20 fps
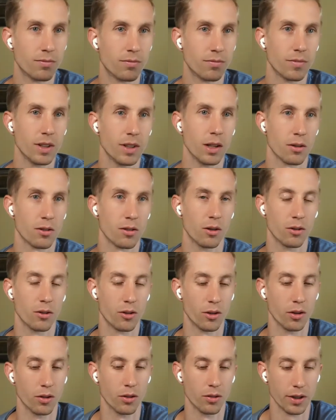Yeah, so
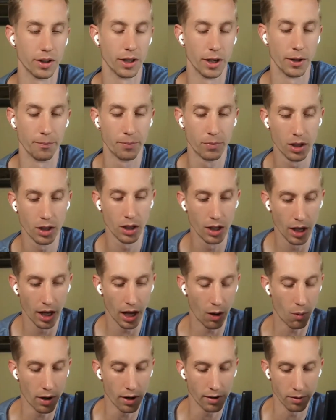true. Yeah.
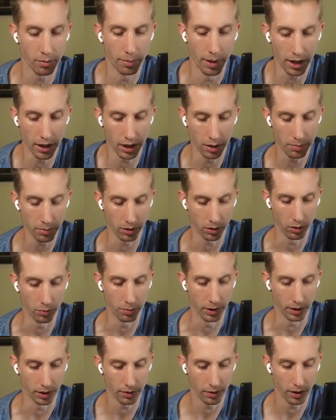I wanted to back up a little
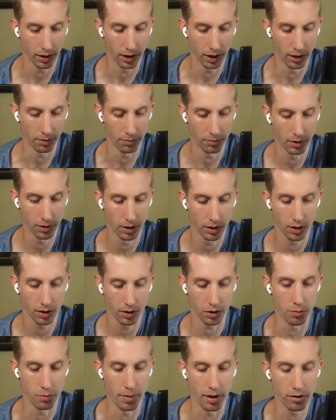bit. Um,
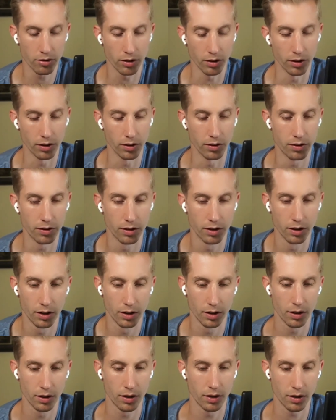you mentioned
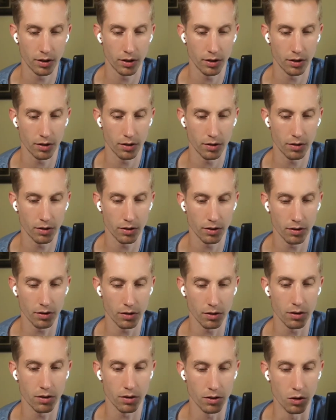
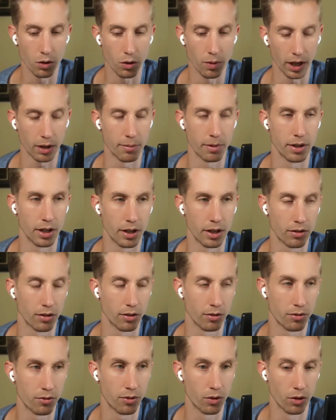your recommendation
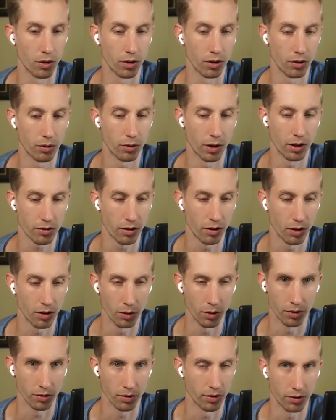for restaurant
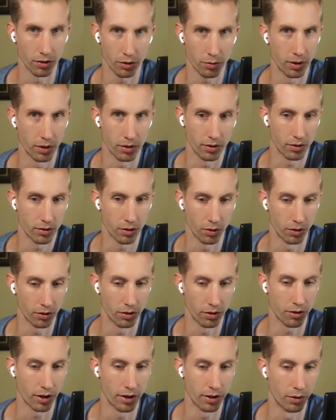owners and just business owners
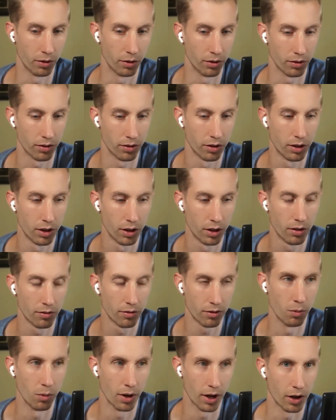in general is
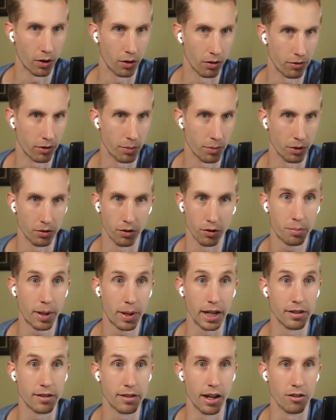from what I heard from you is just pay
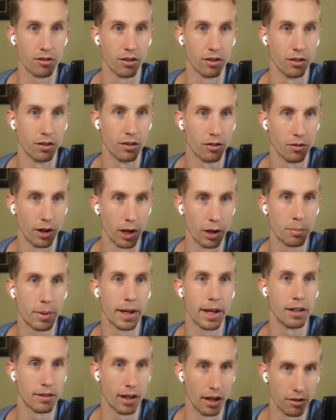attention, right?
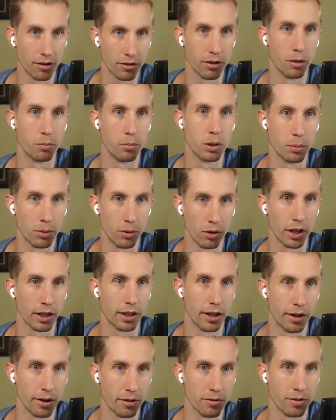Pay attention to people like
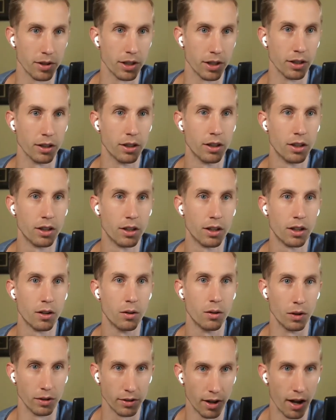Gary Vee when
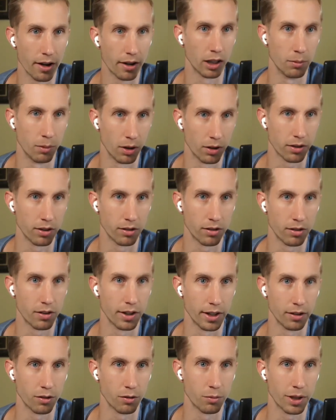they're talking about these
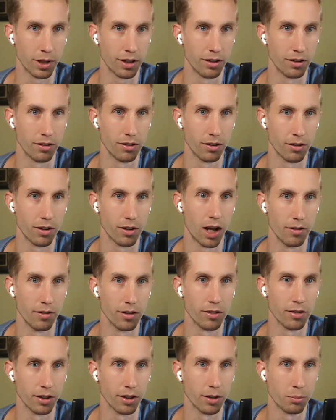things because there's
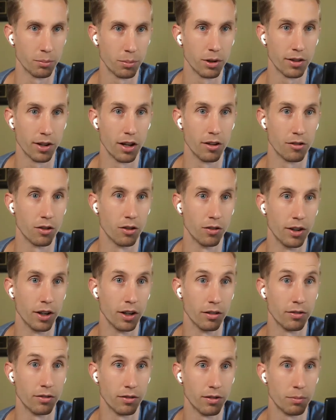obviously potential
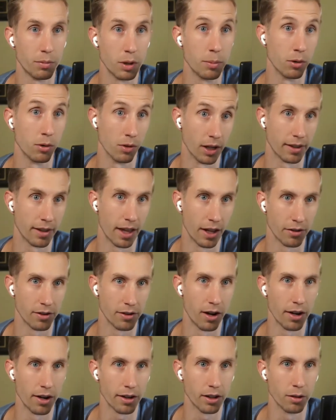there. People like that are
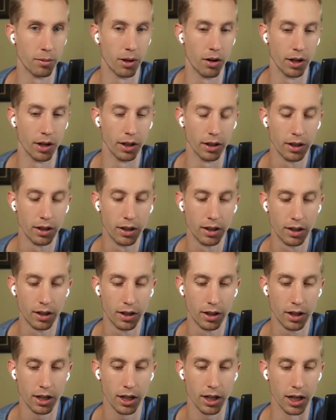talking about it.
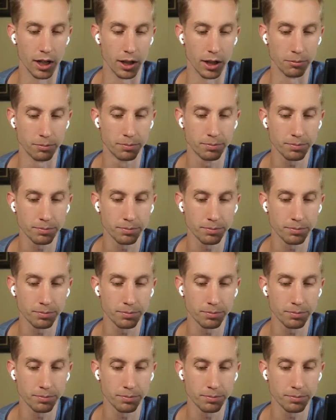Um,